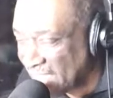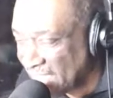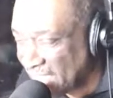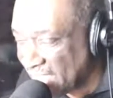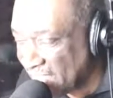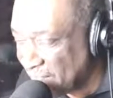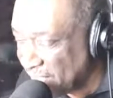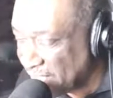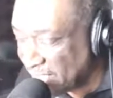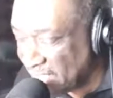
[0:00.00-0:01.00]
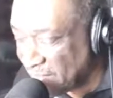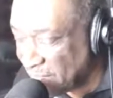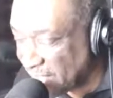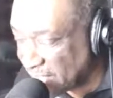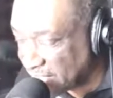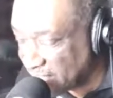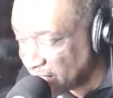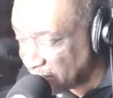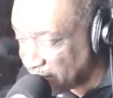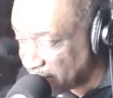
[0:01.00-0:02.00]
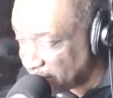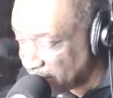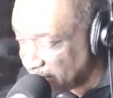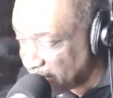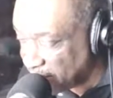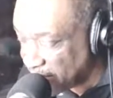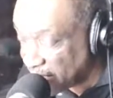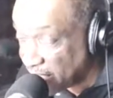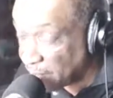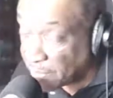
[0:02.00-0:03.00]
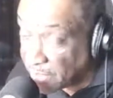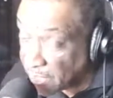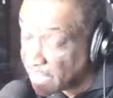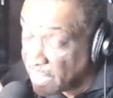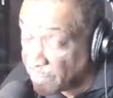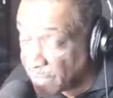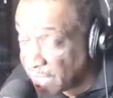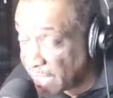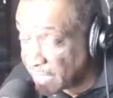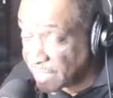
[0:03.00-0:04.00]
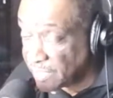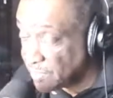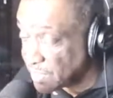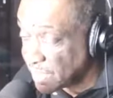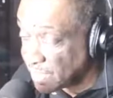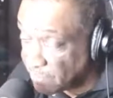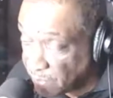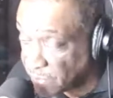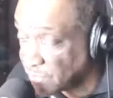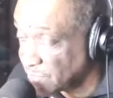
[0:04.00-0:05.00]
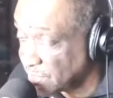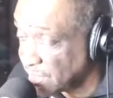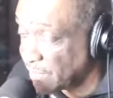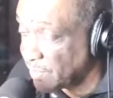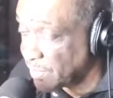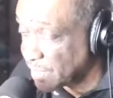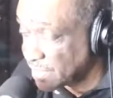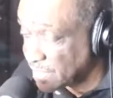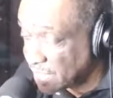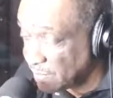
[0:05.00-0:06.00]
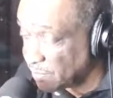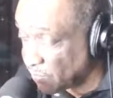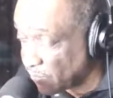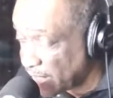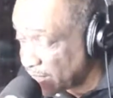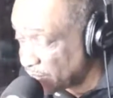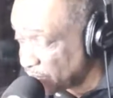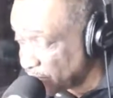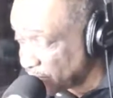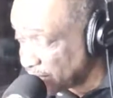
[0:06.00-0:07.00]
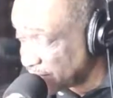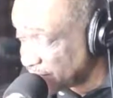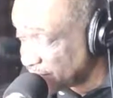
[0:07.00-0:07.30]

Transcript: Man, you can't make this stuff up. You can't make it up. But look, we're not going to use any commercials today. We're going to just keep right on rolling.